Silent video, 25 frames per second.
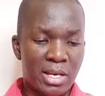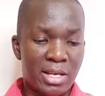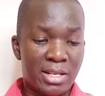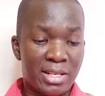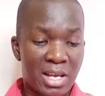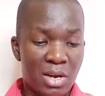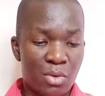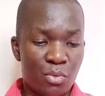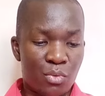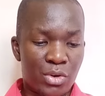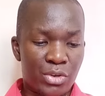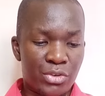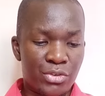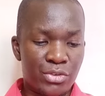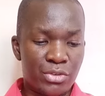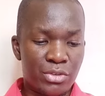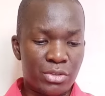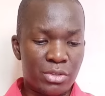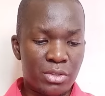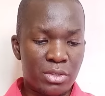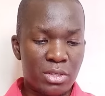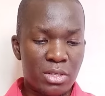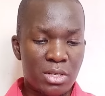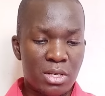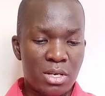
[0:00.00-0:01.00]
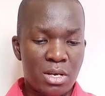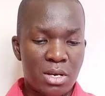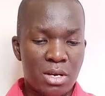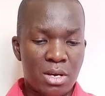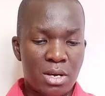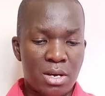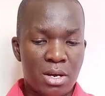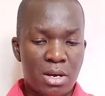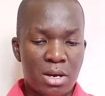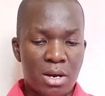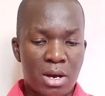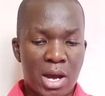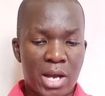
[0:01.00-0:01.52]
language.
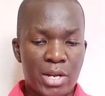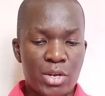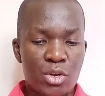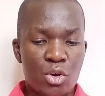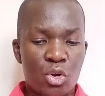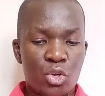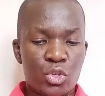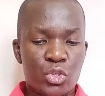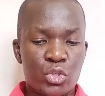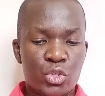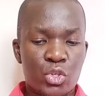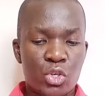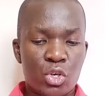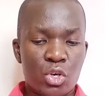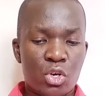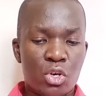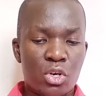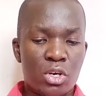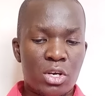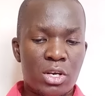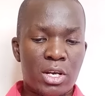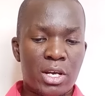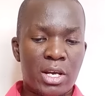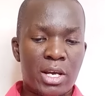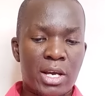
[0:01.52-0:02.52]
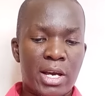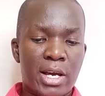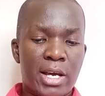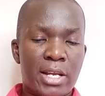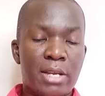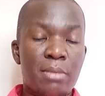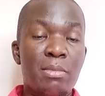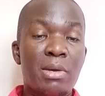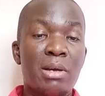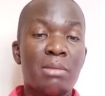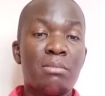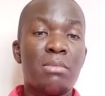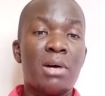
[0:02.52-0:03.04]
And also
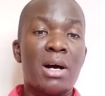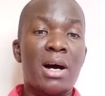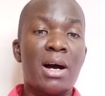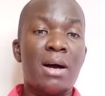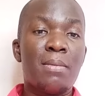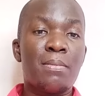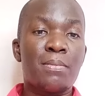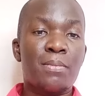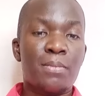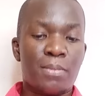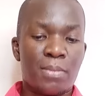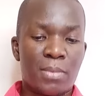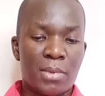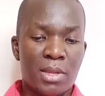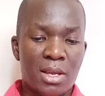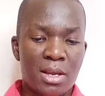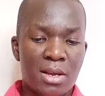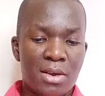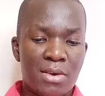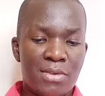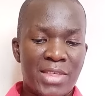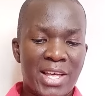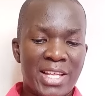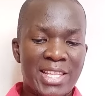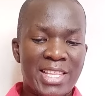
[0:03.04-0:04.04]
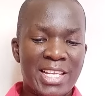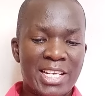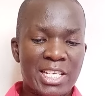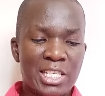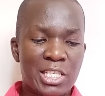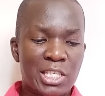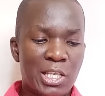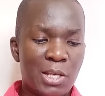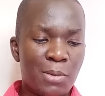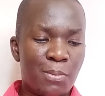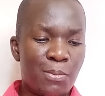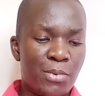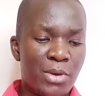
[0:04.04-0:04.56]
remember that the
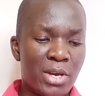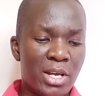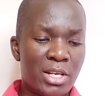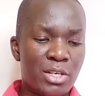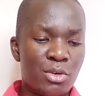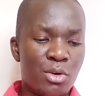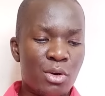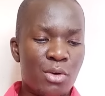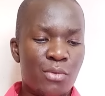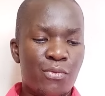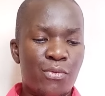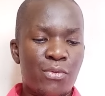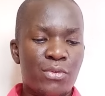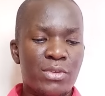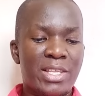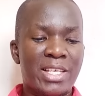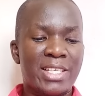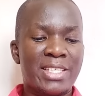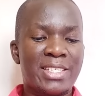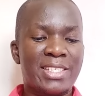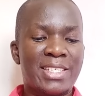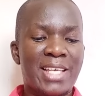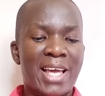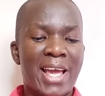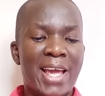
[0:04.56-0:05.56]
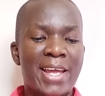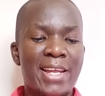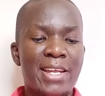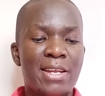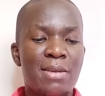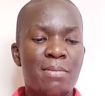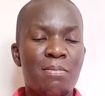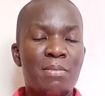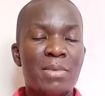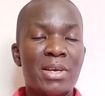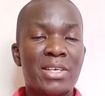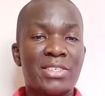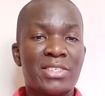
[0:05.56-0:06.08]
recipient of the
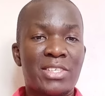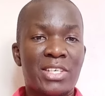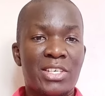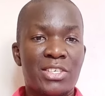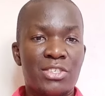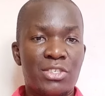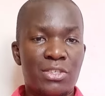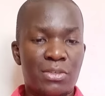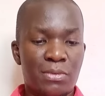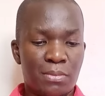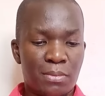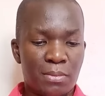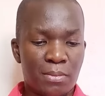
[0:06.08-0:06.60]
signed message